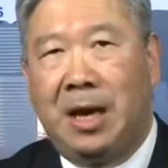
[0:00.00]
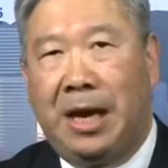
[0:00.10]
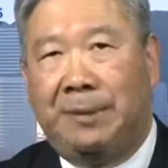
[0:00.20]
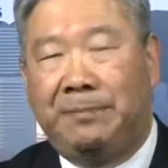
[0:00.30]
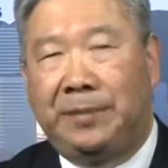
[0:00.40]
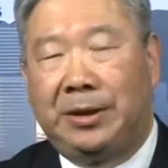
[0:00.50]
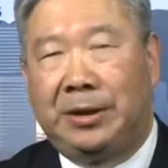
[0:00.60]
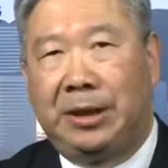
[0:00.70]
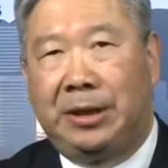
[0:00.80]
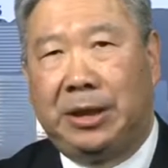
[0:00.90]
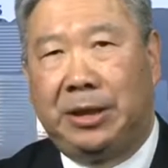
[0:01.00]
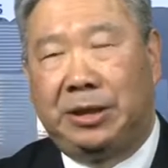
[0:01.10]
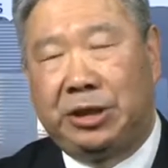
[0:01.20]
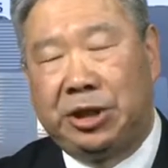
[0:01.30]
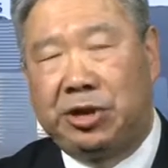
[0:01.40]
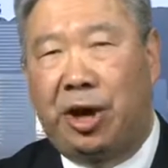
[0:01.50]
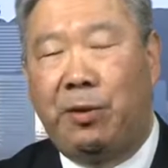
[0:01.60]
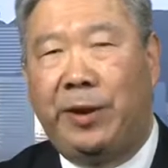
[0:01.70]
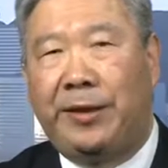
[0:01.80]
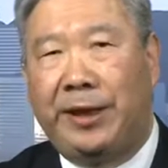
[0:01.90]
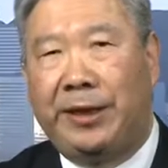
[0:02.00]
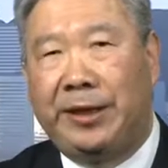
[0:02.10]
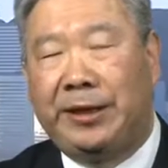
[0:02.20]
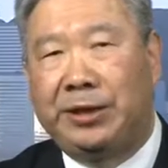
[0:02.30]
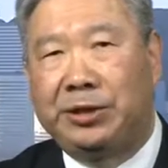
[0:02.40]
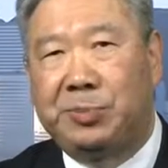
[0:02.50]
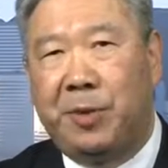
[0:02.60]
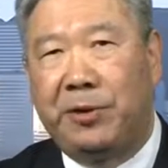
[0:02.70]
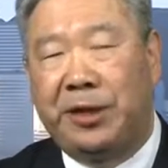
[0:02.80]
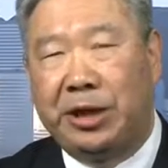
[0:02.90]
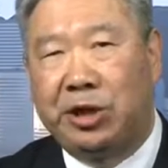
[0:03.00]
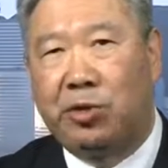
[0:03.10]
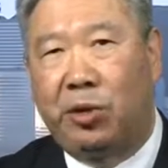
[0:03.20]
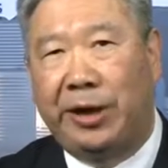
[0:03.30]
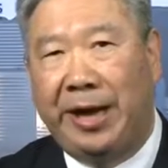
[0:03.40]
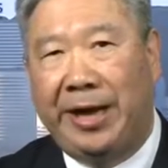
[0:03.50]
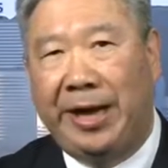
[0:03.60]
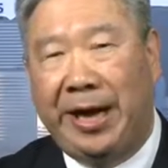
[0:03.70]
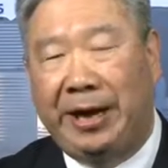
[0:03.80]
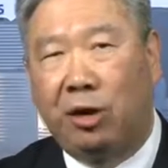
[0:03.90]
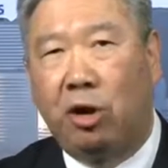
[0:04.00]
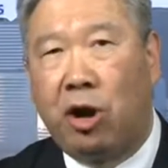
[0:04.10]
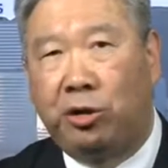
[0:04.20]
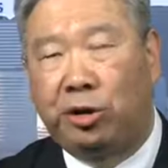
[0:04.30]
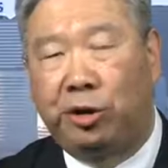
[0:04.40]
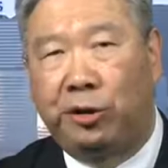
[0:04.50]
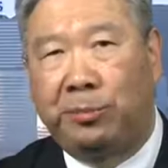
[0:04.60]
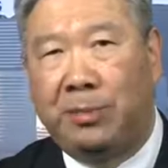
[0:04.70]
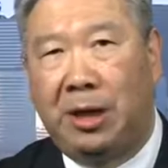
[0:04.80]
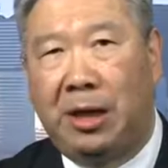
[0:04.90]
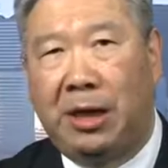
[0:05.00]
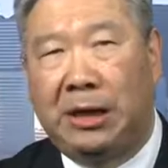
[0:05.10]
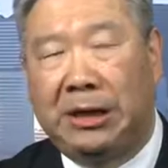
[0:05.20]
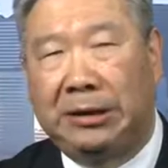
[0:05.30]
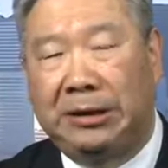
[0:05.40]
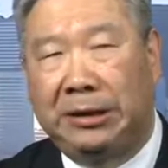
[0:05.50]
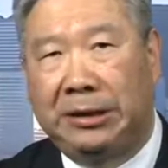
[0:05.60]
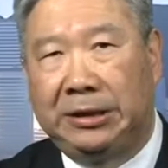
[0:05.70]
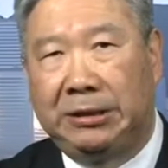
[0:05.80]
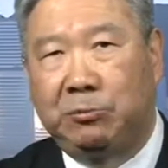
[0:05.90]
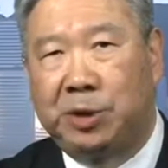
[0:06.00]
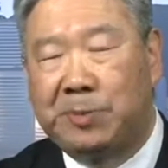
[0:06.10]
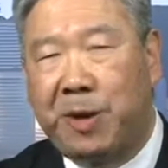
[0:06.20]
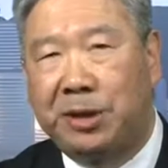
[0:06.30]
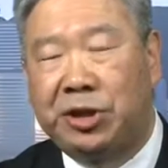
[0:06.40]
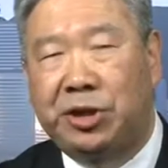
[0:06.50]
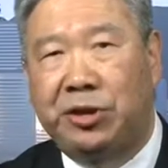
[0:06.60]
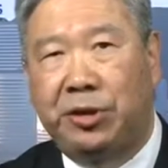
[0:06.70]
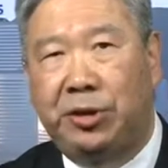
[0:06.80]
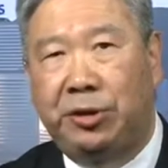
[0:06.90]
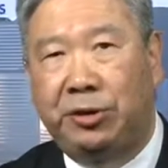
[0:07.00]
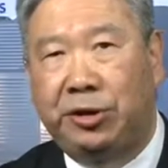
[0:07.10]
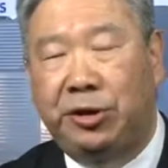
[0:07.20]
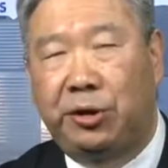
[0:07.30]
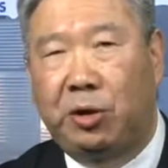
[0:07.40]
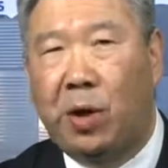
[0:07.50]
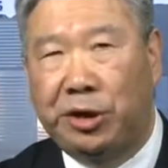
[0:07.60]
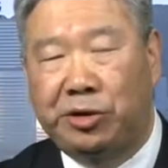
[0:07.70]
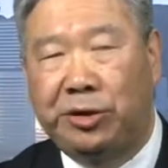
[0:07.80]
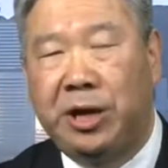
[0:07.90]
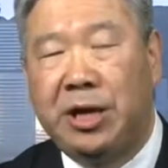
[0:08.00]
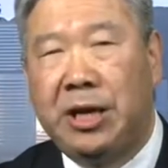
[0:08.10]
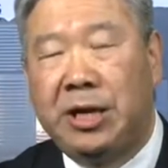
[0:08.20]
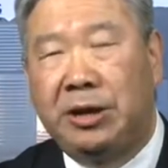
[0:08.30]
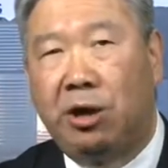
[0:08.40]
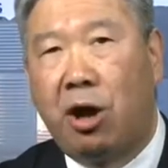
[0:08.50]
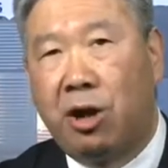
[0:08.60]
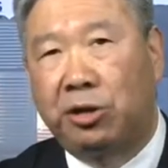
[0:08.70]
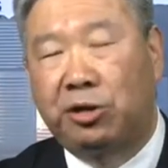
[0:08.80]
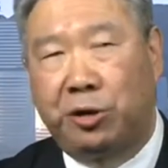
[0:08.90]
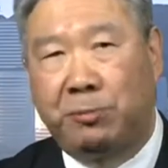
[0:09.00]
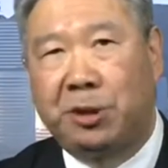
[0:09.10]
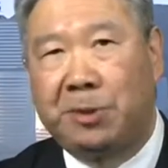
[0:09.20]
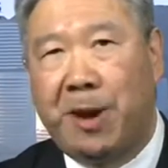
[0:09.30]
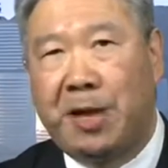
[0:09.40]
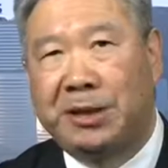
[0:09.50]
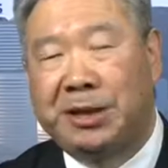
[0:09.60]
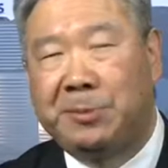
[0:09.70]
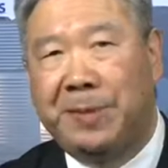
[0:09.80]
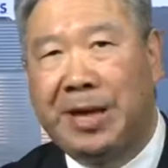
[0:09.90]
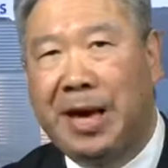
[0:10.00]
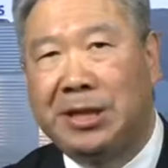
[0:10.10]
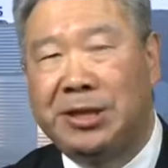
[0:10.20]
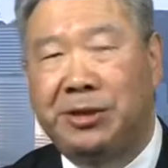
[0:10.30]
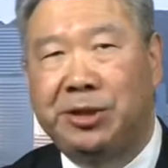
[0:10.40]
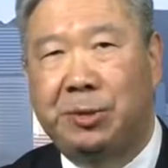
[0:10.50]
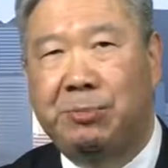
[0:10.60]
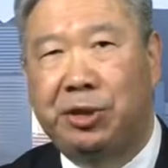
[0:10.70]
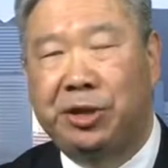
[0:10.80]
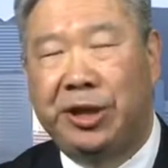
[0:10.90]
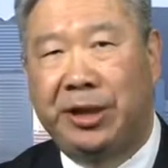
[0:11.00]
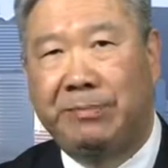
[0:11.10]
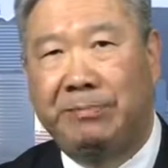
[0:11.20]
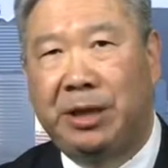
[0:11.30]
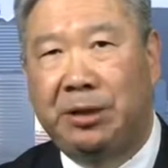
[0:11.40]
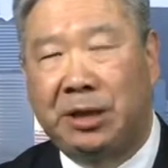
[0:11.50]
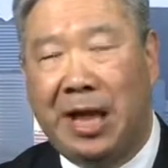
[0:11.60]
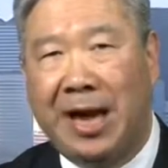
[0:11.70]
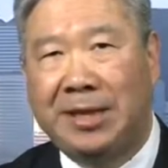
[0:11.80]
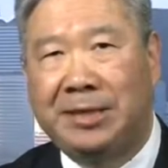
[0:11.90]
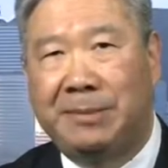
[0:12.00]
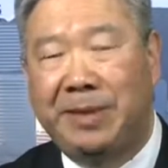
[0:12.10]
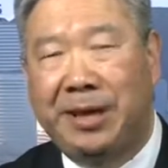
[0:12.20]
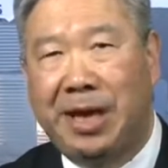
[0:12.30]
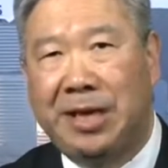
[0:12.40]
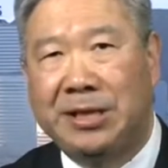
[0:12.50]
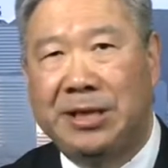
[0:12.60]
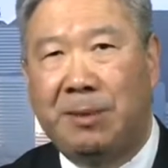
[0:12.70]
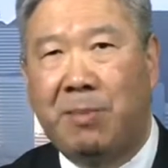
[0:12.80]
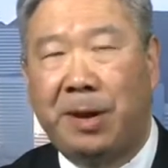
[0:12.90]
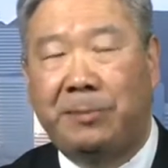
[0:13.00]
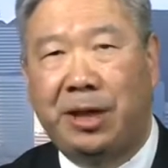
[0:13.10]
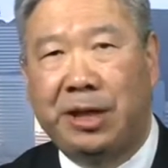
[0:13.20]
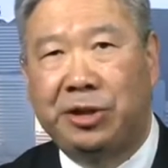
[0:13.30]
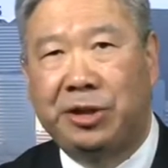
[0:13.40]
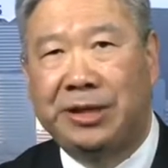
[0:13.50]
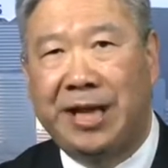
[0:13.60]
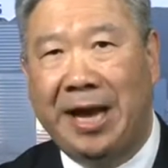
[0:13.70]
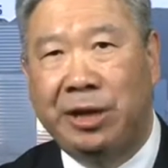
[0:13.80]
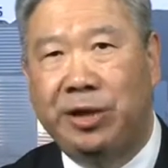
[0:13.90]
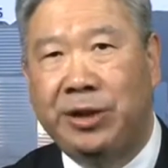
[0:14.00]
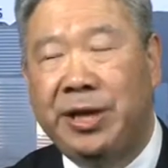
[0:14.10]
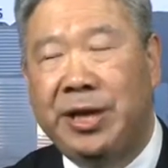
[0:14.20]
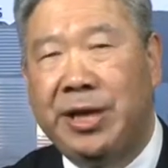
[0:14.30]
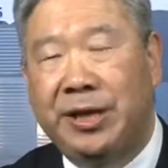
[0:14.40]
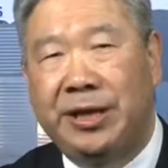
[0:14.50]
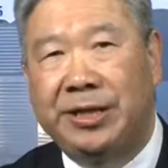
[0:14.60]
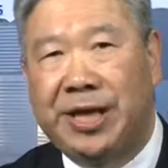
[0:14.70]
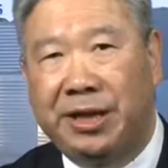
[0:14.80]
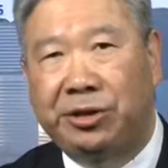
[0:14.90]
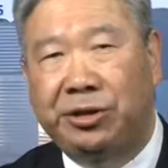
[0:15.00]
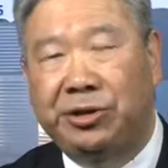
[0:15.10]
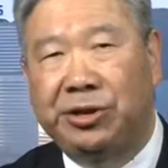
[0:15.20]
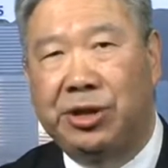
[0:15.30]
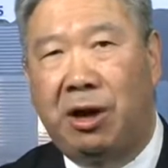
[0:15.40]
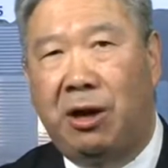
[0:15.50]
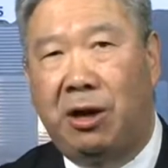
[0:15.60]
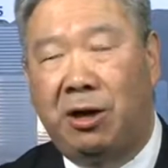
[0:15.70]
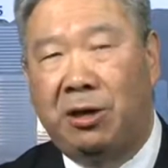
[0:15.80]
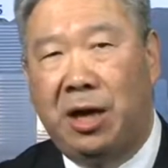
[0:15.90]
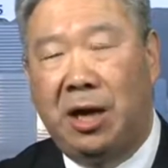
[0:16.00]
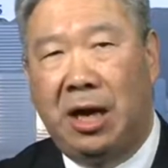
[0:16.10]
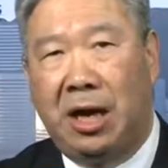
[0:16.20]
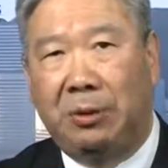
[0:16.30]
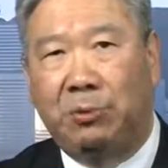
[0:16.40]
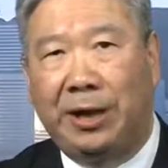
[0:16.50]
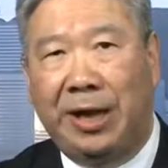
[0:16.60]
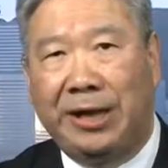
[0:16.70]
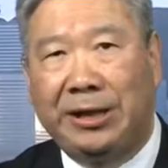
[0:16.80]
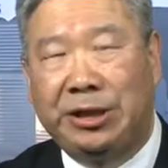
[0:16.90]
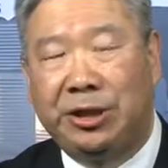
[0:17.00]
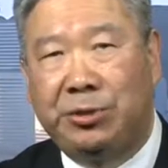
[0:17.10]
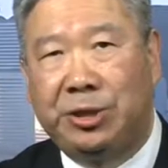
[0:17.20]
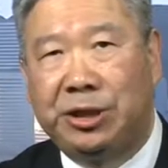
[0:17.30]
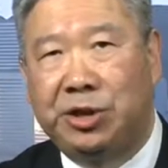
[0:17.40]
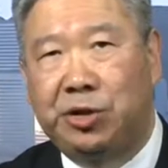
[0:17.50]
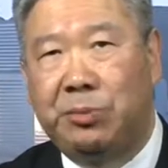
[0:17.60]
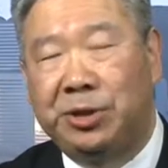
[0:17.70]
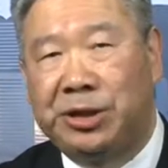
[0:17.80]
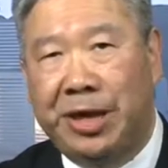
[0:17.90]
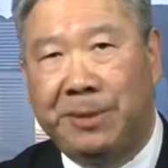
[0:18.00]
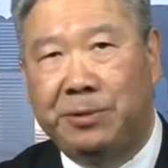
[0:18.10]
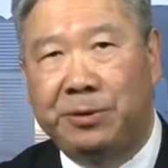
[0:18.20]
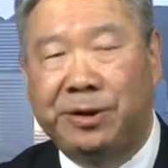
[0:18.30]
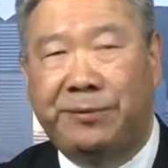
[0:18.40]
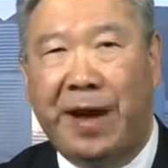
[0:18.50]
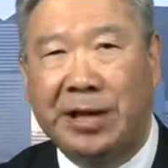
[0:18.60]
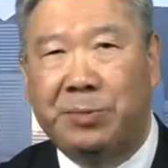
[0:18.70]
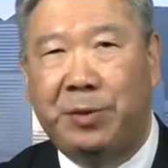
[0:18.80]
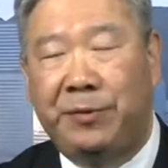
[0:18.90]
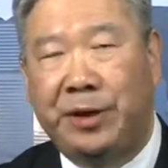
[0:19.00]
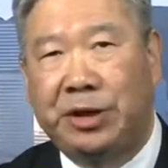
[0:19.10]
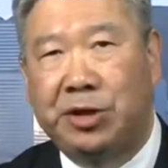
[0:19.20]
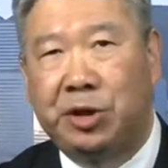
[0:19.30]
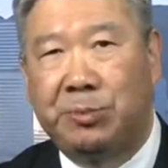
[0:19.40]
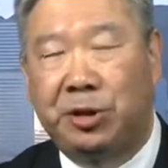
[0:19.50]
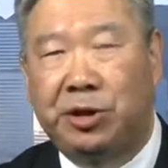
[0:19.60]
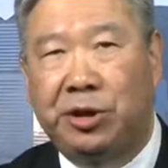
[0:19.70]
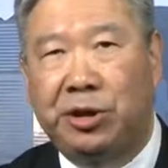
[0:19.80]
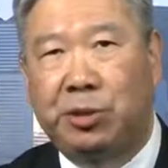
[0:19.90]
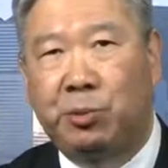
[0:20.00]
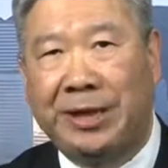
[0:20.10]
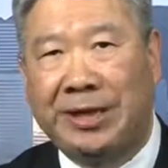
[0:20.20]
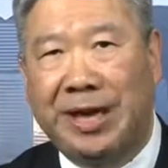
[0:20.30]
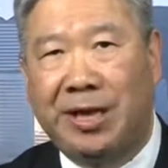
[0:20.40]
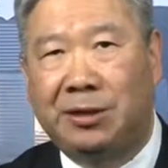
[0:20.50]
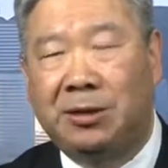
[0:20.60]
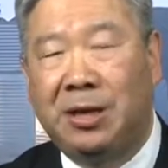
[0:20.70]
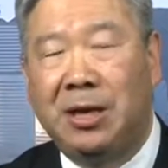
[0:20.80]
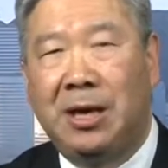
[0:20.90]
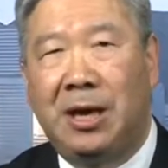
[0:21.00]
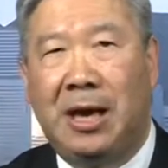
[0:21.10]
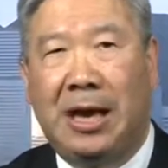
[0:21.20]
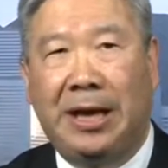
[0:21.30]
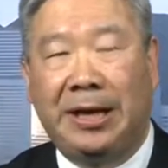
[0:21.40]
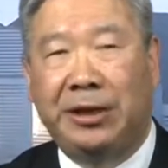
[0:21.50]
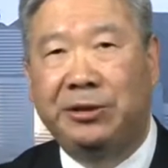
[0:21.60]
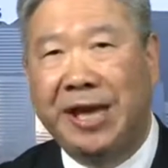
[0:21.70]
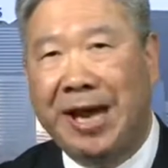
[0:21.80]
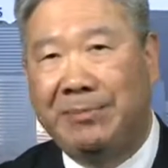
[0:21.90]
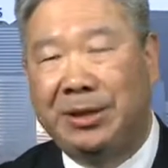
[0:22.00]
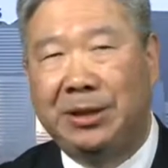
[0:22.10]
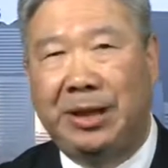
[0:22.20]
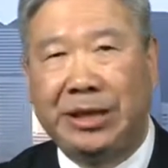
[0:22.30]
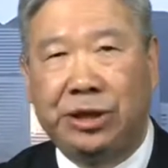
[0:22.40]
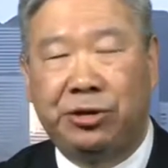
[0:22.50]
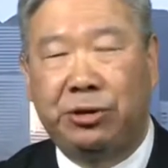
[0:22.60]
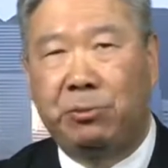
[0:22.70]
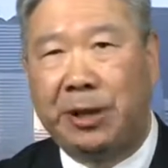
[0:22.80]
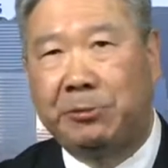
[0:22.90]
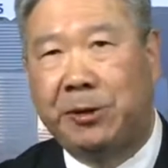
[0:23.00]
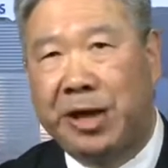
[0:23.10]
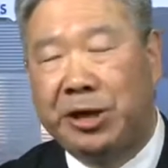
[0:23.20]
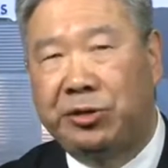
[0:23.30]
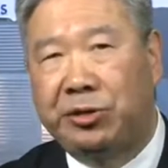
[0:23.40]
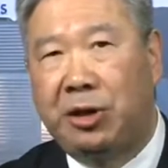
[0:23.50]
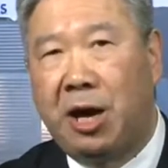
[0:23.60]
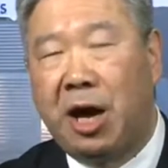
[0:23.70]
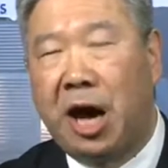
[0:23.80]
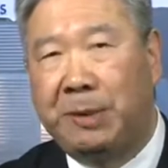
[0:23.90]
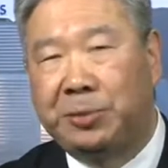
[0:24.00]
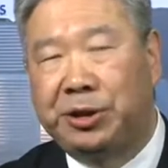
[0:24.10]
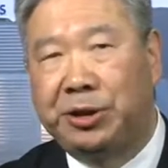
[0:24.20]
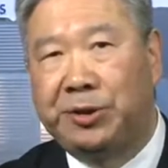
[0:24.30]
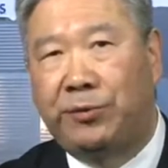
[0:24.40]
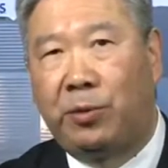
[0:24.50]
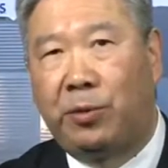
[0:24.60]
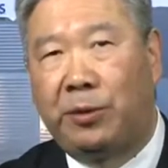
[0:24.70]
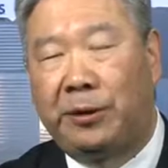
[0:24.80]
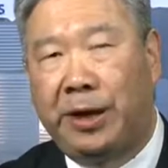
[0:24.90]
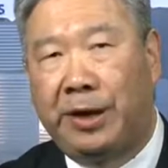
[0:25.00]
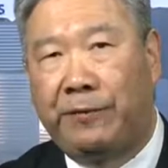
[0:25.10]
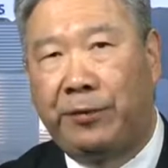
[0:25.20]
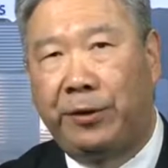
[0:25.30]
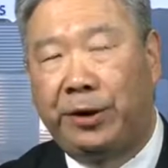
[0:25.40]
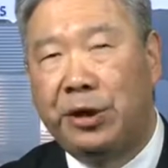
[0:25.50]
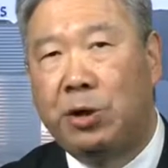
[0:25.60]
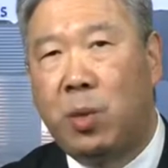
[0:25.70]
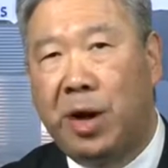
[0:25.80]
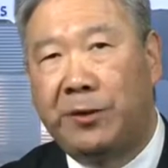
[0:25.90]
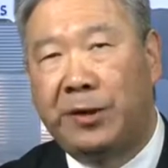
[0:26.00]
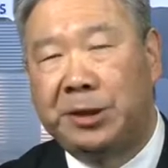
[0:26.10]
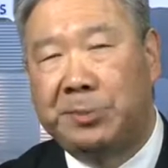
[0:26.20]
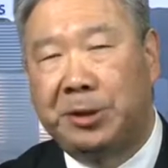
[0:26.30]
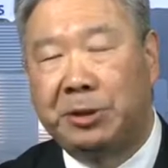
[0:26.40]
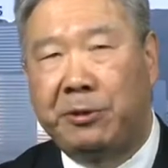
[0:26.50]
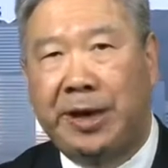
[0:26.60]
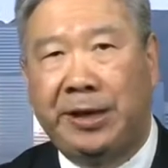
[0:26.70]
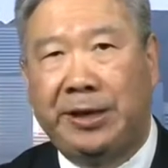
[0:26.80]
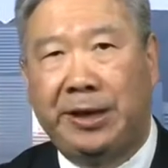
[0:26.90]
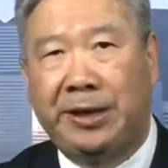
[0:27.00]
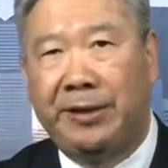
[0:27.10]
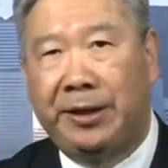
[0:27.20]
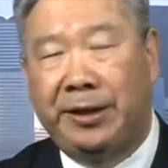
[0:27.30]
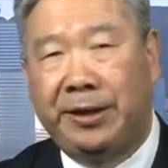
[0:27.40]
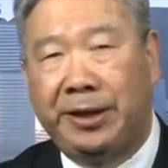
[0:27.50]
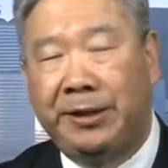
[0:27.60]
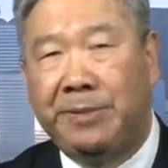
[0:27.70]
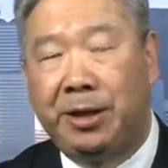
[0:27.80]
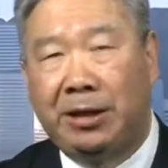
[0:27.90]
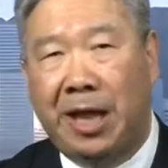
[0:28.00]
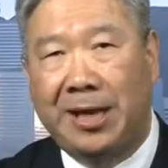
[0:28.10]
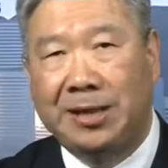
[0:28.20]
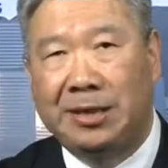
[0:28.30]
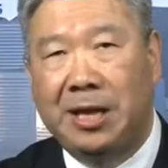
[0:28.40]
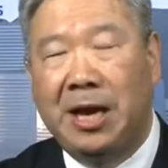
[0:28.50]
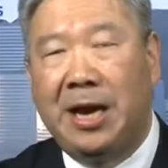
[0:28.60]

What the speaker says: To start with, I think there's both a short and a long-term response to your question. The longer-term response is because there's a burgeoning middle class and because the population is aging, the sectors are related to consumer staples, fast-moving consumer goods, retail, entertainment, leisure, recreational options for the new wealth that's been created in the middle class.